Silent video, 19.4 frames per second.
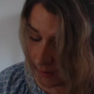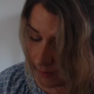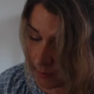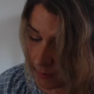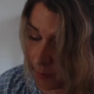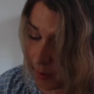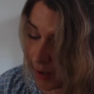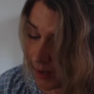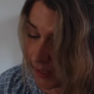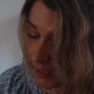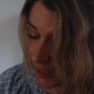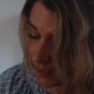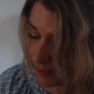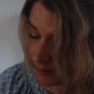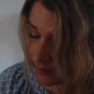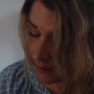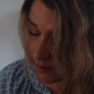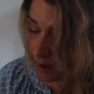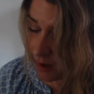The
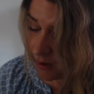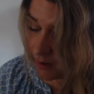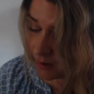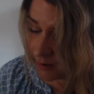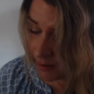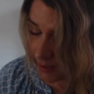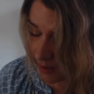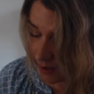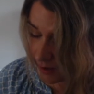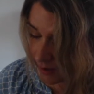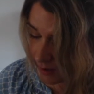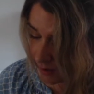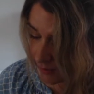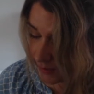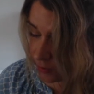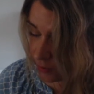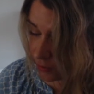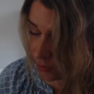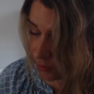blanket clung to her
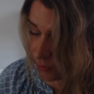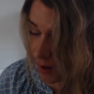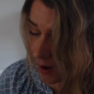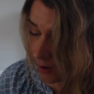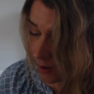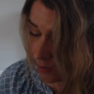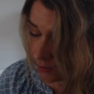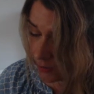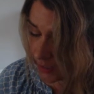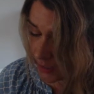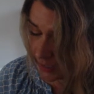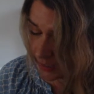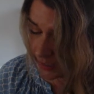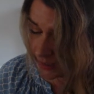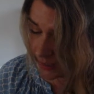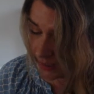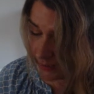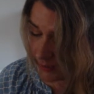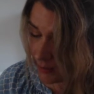like a shroud,
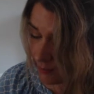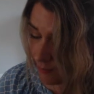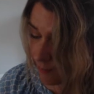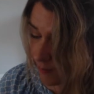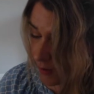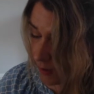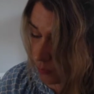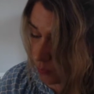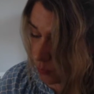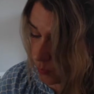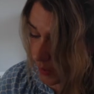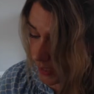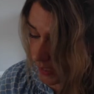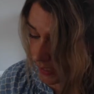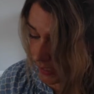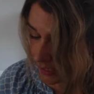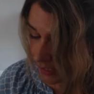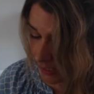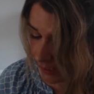and she felt
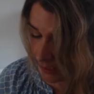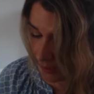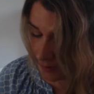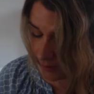weak.